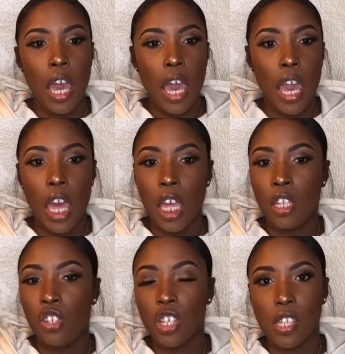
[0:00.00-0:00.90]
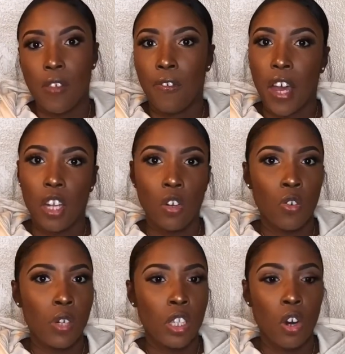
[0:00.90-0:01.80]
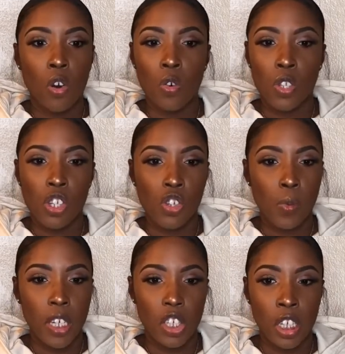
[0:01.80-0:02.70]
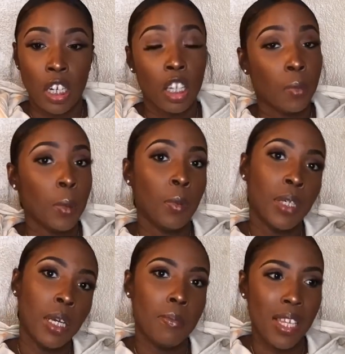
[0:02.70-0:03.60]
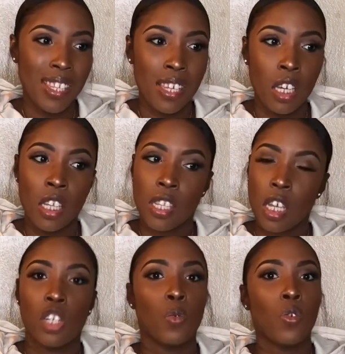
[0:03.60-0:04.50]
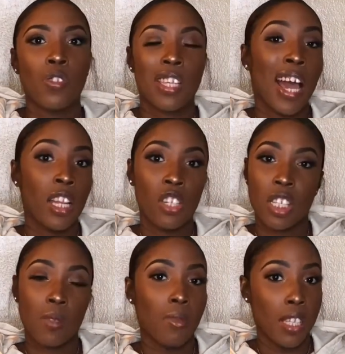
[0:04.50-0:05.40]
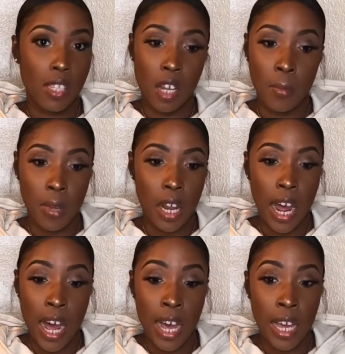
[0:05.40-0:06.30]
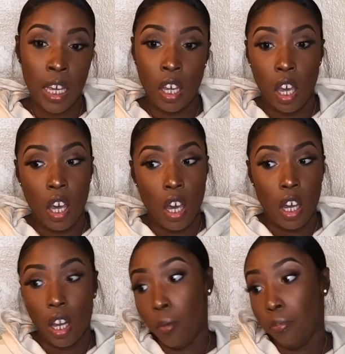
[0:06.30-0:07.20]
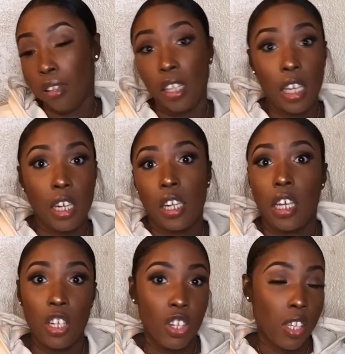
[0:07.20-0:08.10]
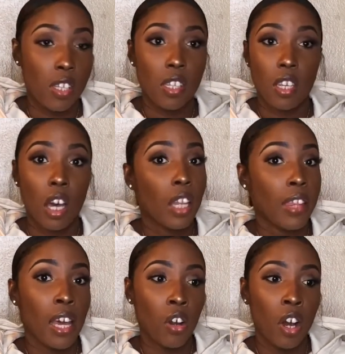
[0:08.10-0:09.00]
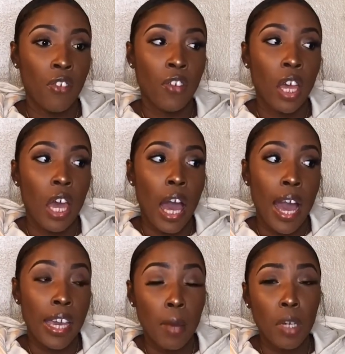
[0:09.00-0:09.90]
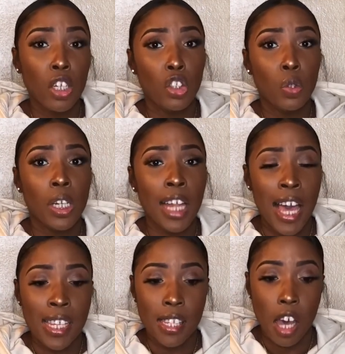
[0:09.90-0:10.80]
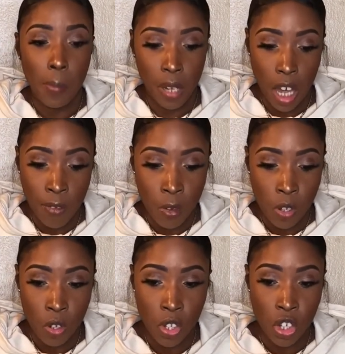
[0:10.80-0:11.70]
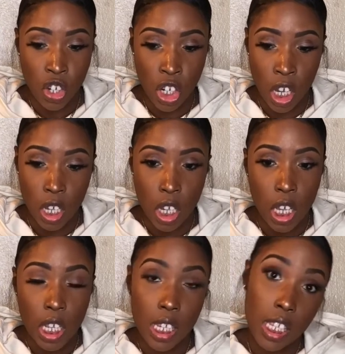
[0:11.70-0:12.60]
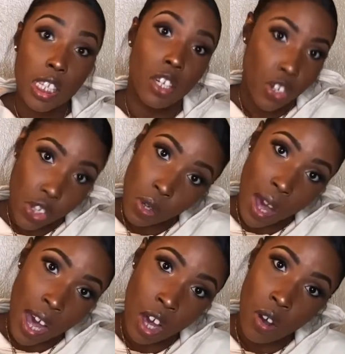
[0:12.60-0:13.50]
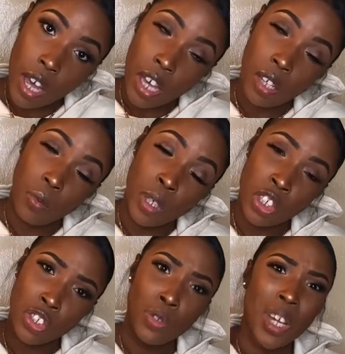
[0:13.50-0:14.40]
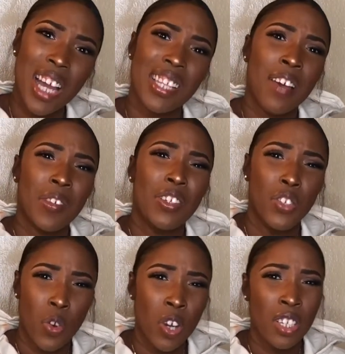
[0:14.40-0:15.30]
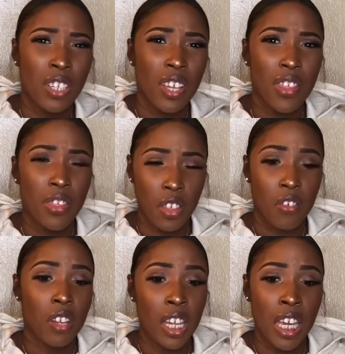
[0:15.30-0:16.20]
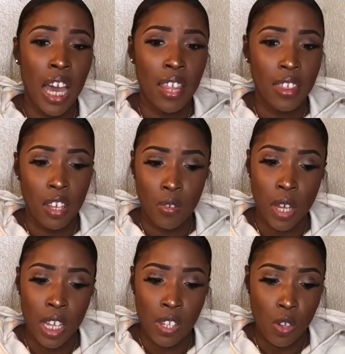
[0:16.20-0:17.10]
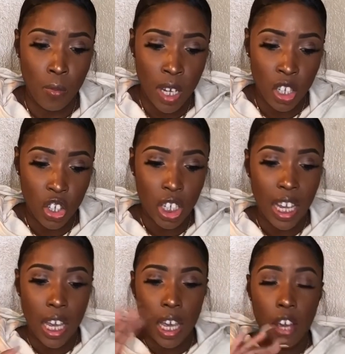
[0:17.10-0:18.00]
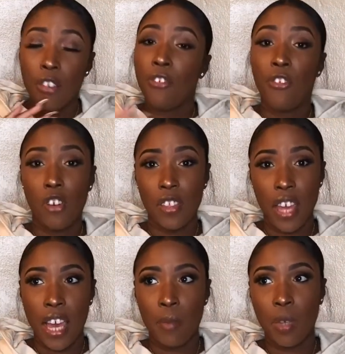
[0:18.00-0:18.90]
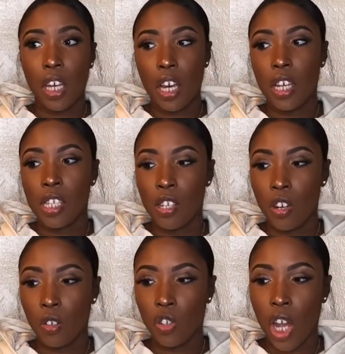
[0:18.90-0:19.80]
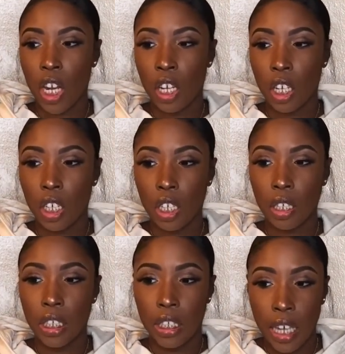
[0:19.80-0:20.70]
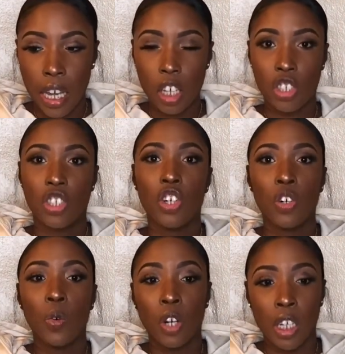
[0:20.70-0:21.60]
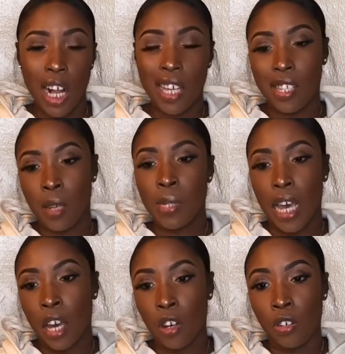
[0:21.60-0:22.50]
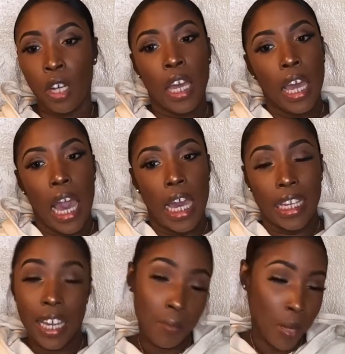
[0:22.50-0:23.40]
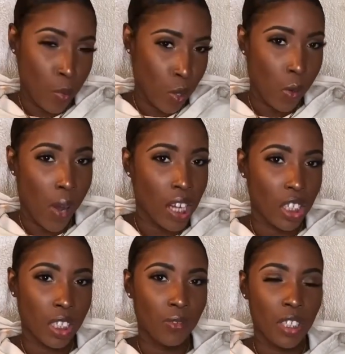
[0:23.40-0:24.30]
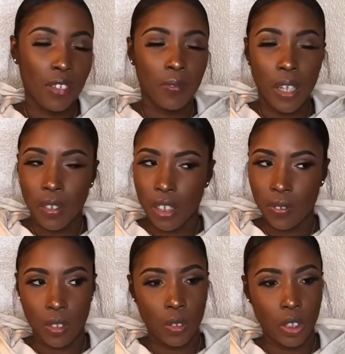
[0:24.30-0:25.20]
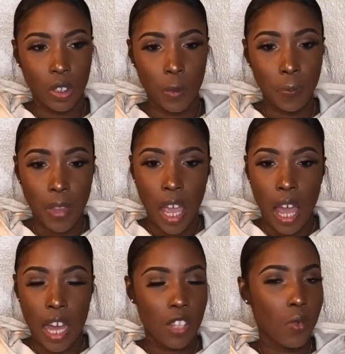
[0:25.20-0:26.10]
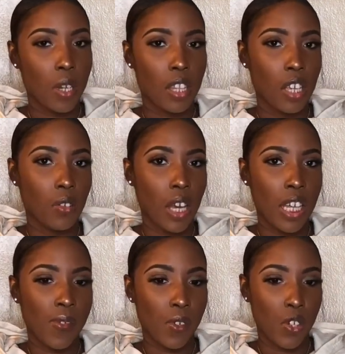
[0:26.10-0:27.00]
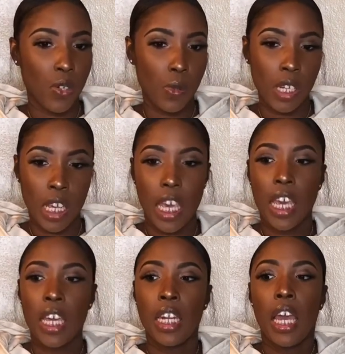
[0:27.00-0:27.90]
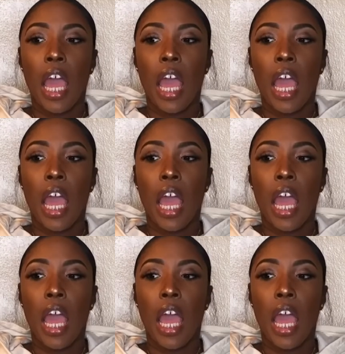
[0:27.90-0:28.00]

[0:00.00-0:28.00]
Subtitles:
and just the final and the whole situation and other people being busy, schedules got just messed up and I completely just cut that off. I am gonna do a last couple of episodes to shut season two out, and which you guys have enjoyed thoroughly. I thank you guys so much for that, because you know, trying to get a show or a concept out and getting people to watch is very difficult. So I do want to thank you guys for tuning in,